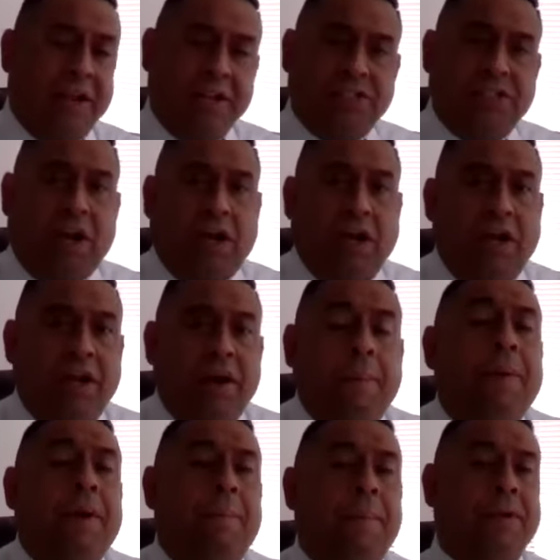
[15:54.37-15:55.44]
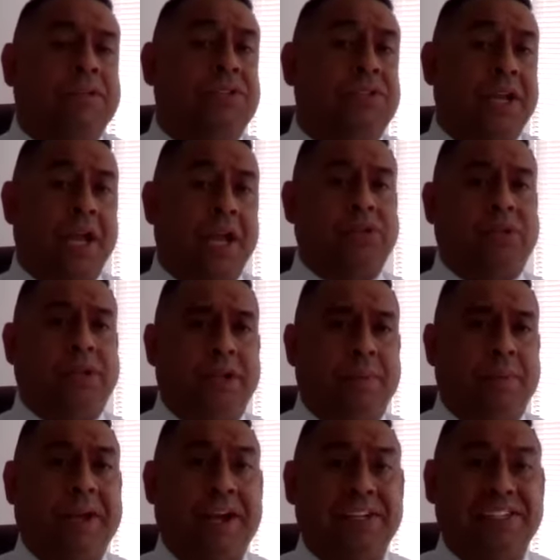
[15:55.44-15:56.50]
Now let's talk a little bit about the
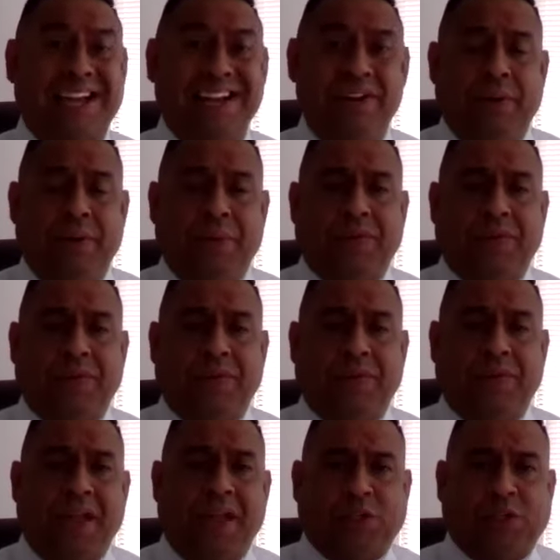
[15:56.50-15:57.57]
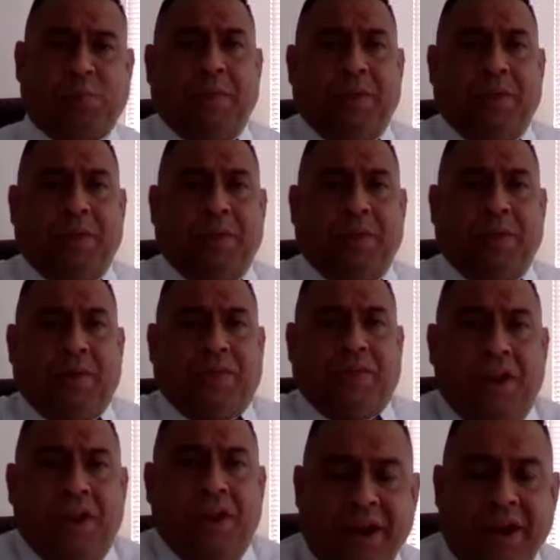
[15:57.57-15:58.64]
scheduling, because I know that that's probably you're
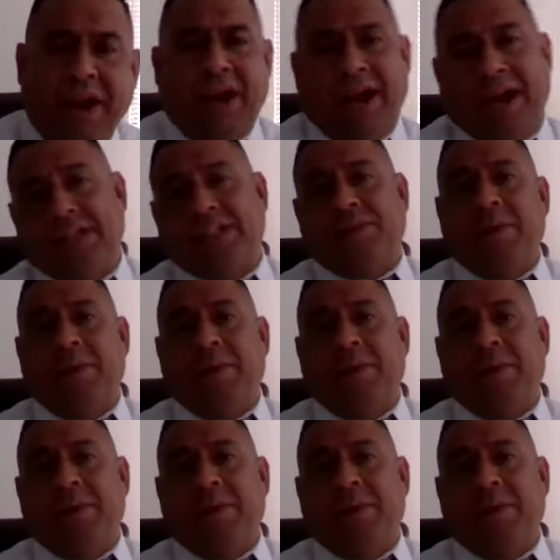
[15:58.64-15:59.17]
thinking in your head,